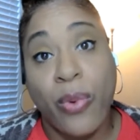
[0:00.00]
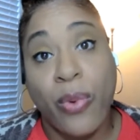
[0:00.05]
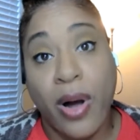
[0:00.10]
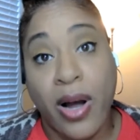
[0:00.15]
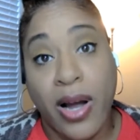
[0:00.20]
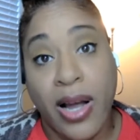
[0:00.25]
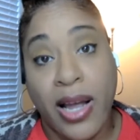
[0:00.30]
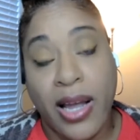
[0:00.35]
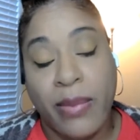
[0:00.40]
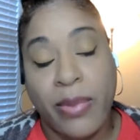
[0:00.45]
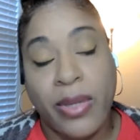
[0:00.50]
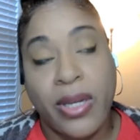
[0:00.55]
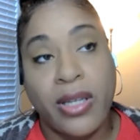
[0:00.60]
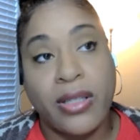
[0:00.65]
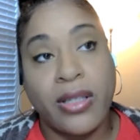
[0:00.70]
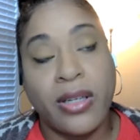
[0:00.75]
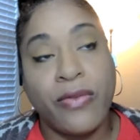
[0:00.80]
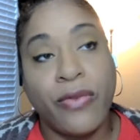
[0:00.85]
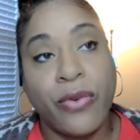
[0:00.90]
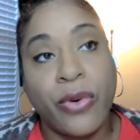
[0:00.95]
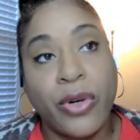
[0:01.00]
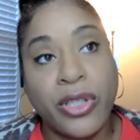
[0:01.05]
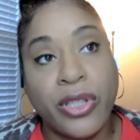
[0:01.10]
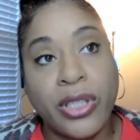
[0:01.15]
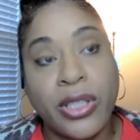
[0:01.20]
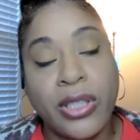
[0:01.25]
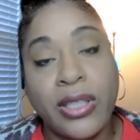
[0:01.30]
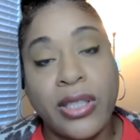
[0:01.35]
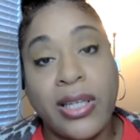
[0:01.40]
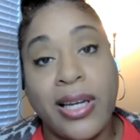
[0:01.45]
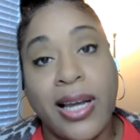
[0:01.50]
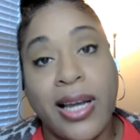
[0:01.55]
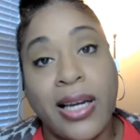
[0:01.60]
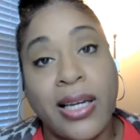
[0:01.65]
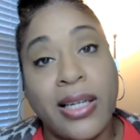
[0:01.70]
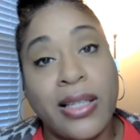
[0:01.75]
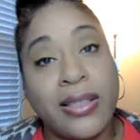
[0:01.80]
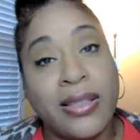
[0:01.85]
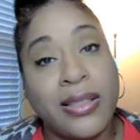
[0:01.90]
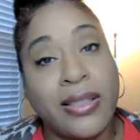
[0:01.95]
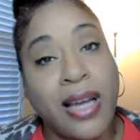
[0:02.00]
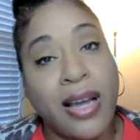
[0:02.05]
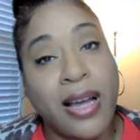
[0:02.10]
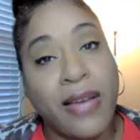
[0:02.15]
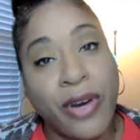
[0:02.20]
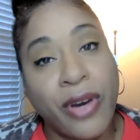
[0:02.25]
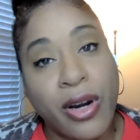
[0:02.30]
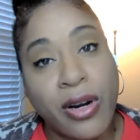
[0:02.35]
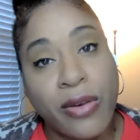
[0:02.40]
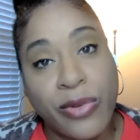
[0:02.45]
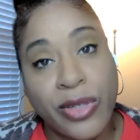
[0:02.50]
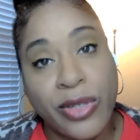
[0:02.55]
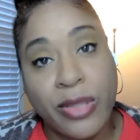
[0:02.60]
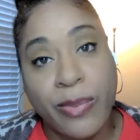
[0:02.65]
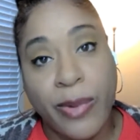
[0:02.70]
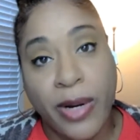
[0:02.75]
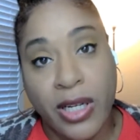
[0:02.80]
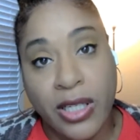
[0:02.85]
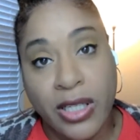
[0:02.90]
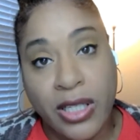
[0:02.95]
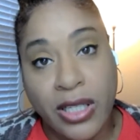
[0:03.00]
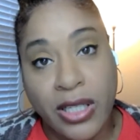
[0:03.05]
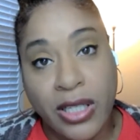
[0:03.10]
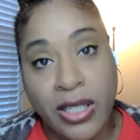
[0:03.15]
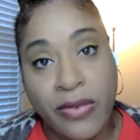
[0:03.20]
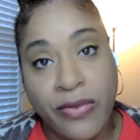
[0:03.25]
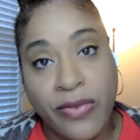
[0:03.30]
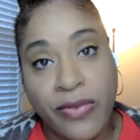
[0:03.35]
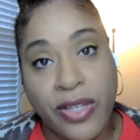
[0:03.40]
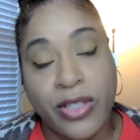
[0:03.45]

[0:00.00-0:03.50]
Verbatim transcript: Why? Because unfortunately, NACA is not very responsive.